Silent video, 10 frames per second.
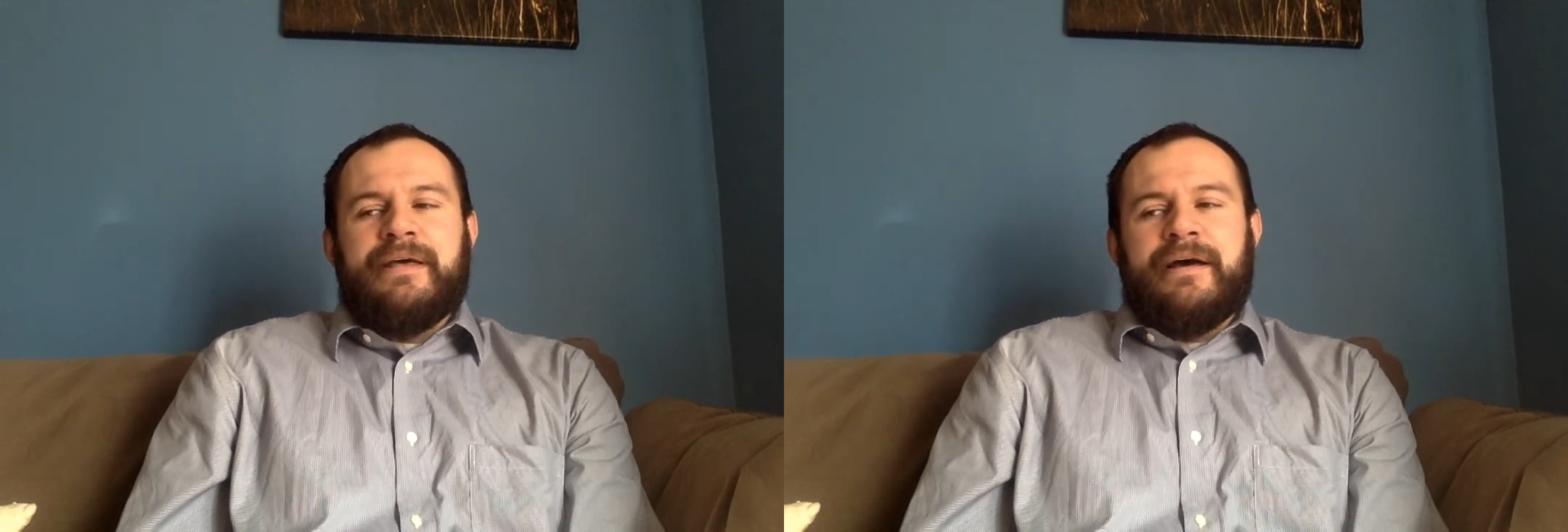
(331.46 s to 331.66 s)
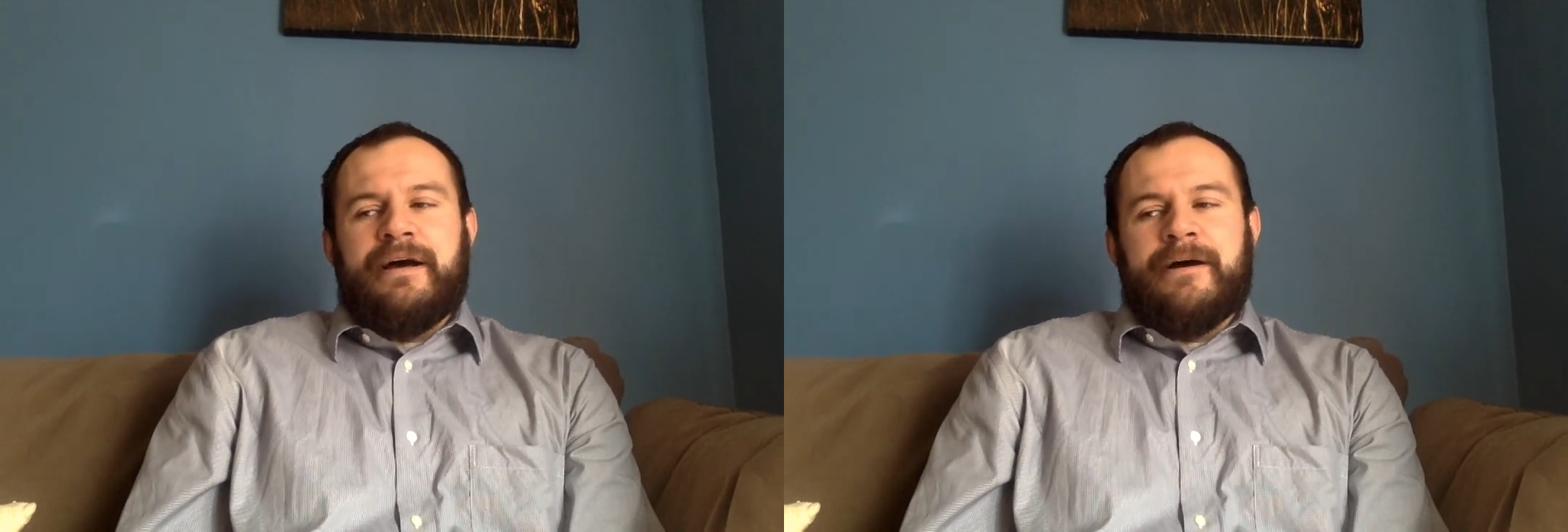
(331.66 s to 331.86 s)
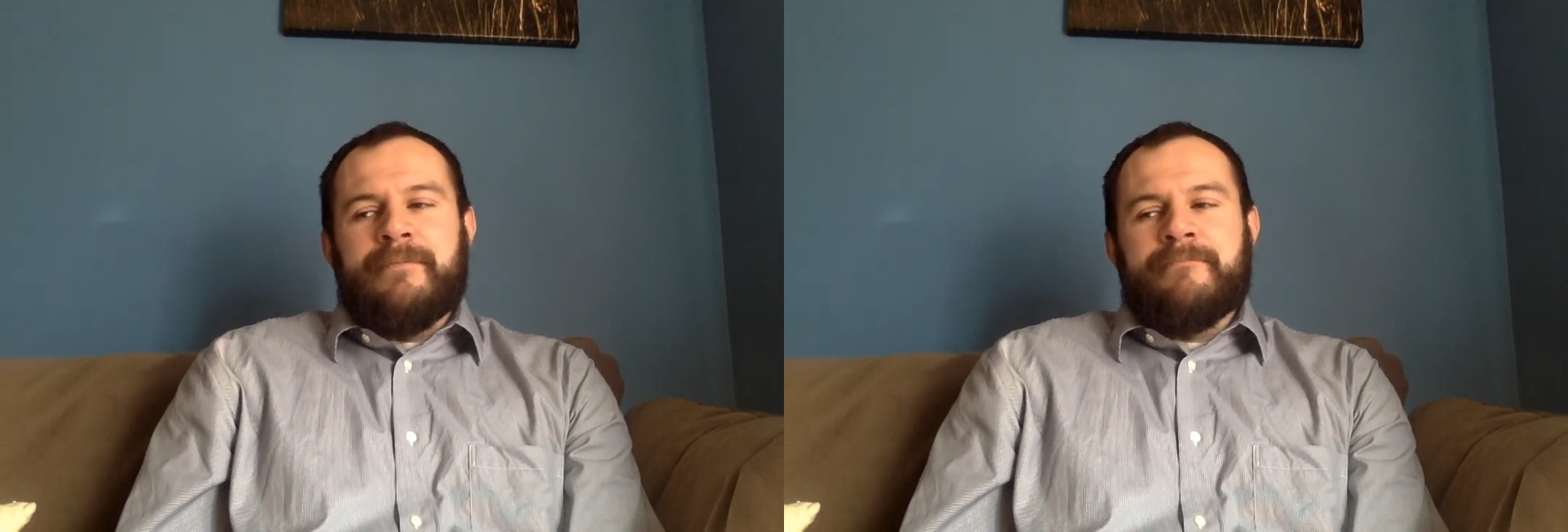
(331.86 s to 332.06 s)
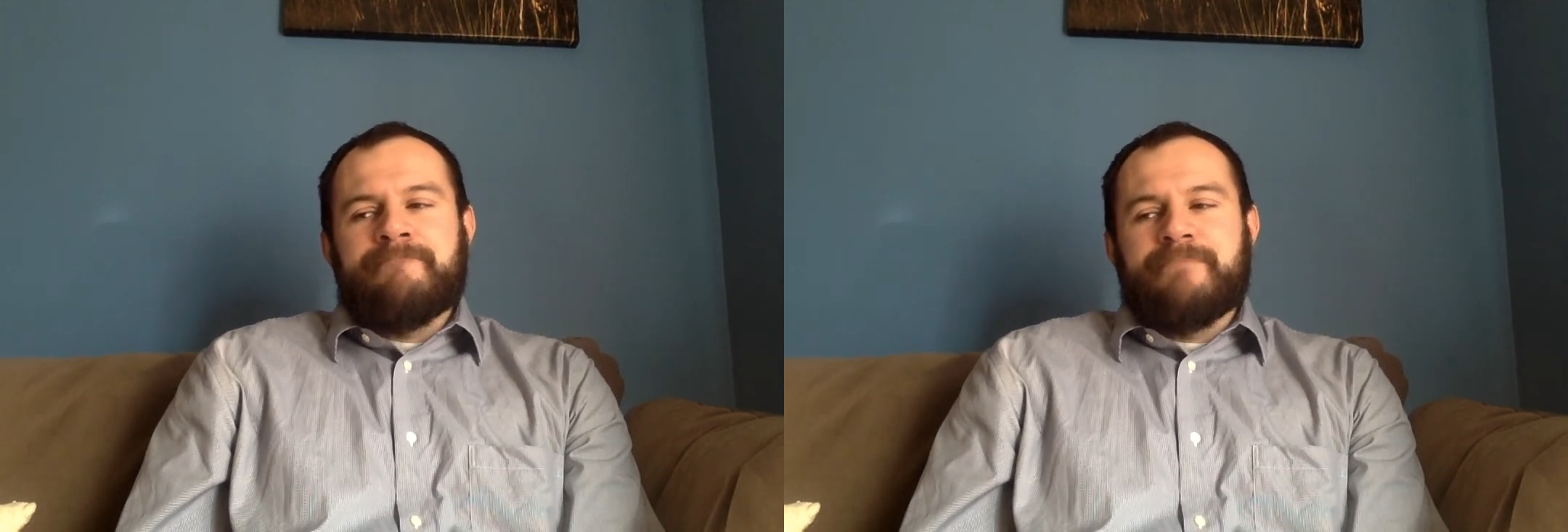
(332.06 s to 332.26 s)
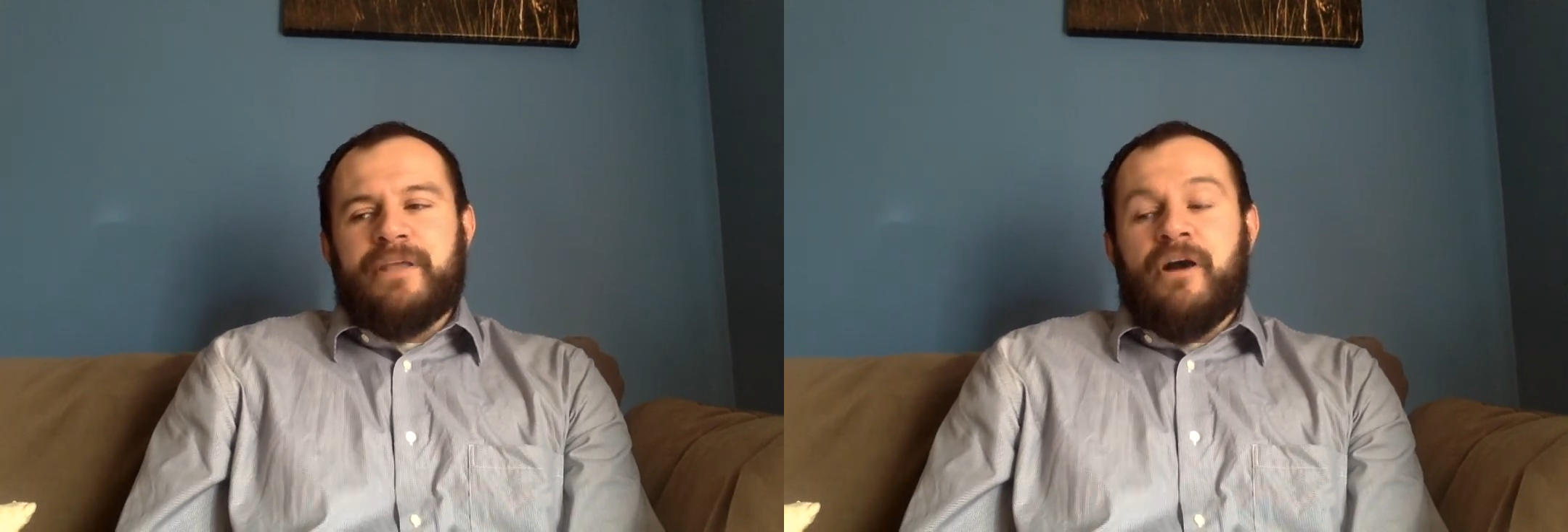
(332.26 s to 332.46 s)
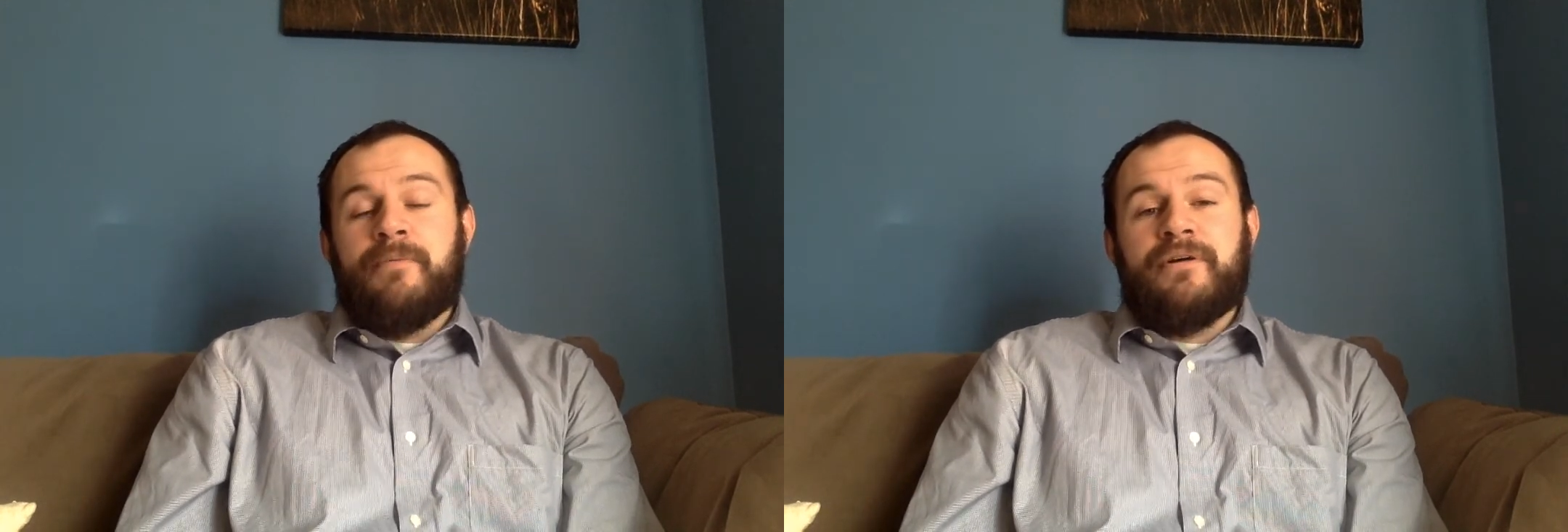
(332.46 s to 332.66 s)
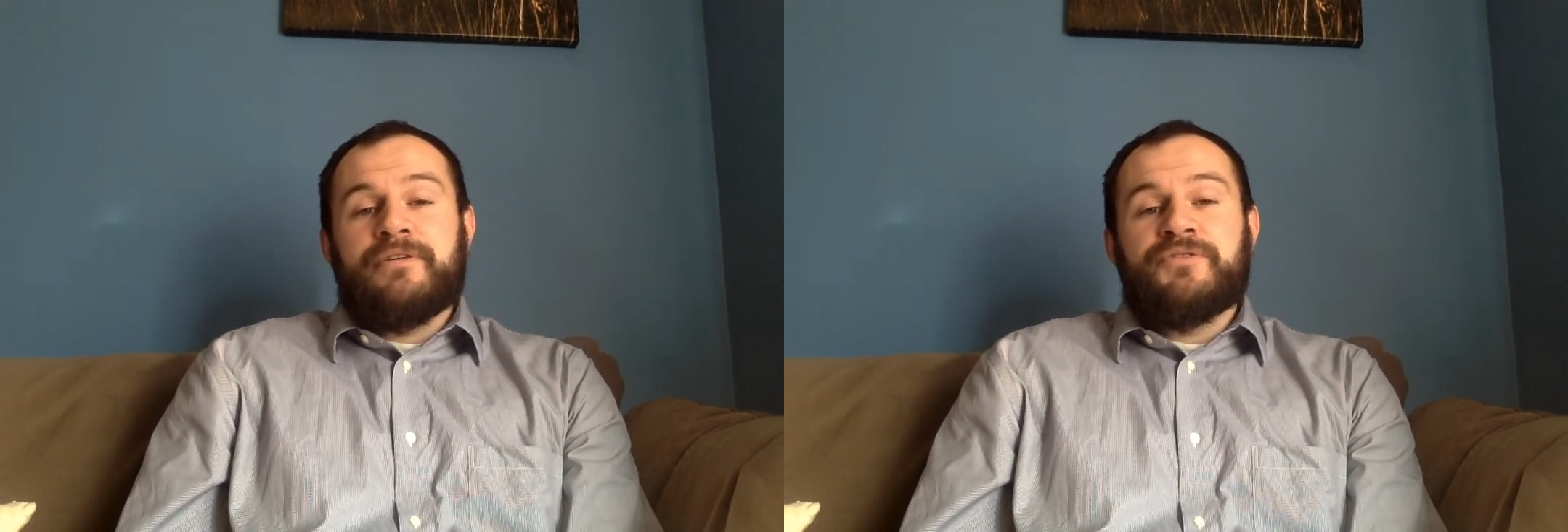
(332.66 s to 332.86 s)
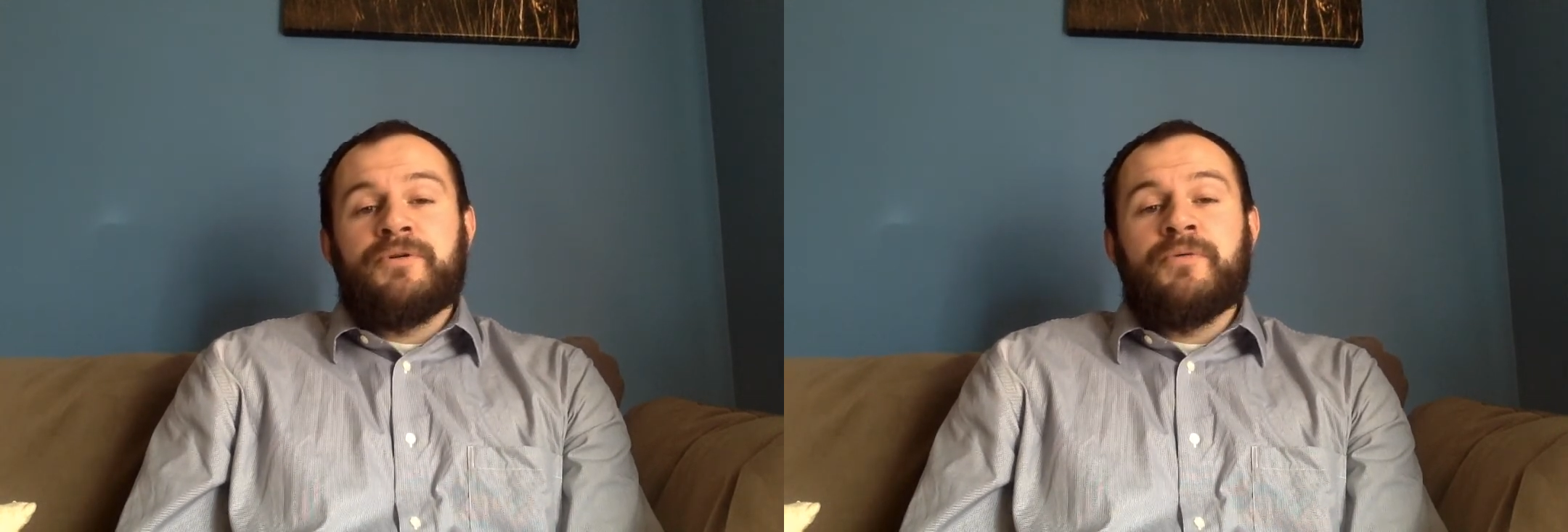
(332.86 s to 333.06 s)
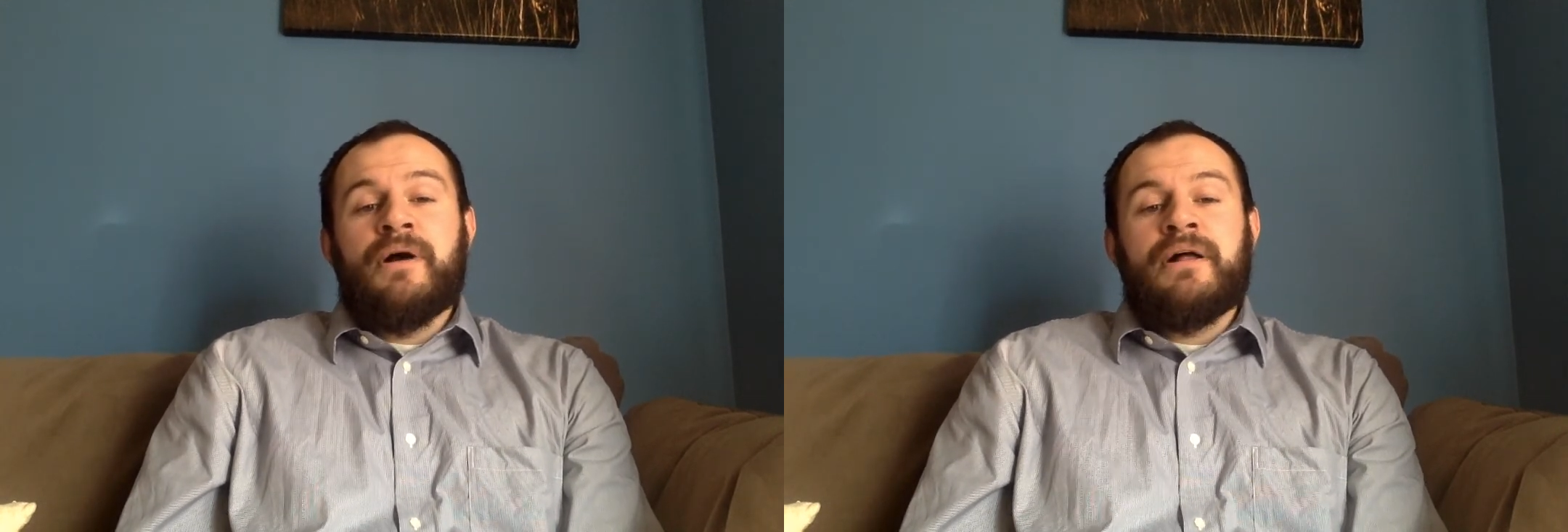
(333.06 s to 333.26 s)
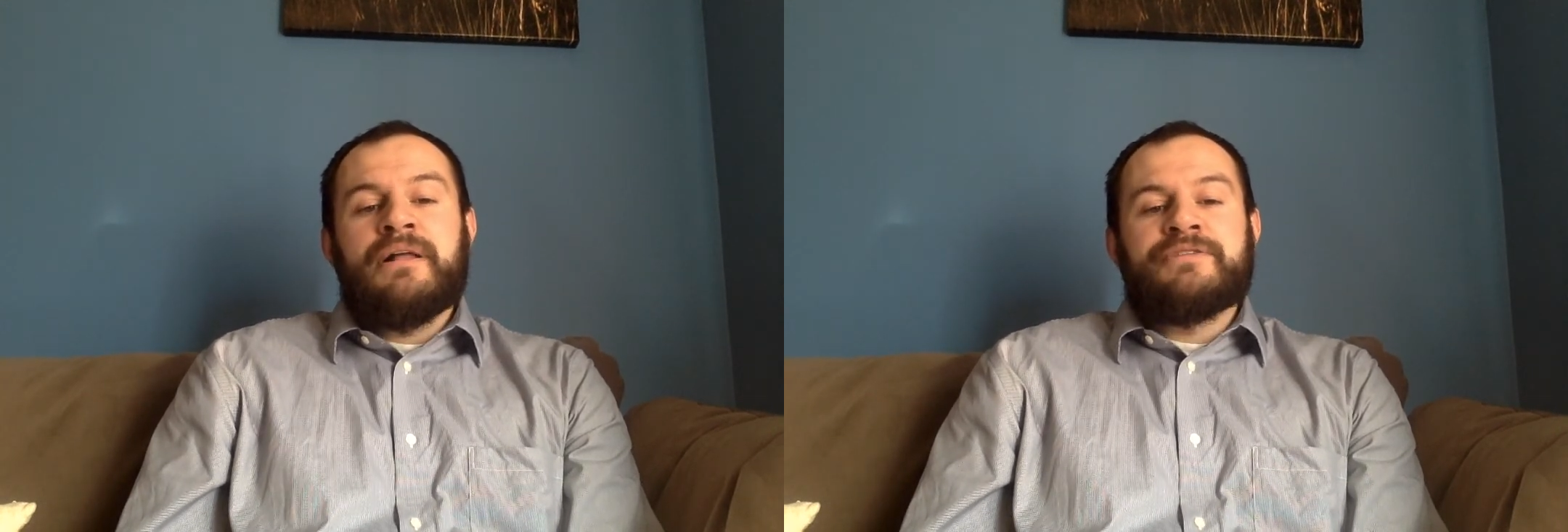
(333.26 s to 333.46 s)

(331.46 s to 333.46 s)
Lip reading: hope you're all doing well.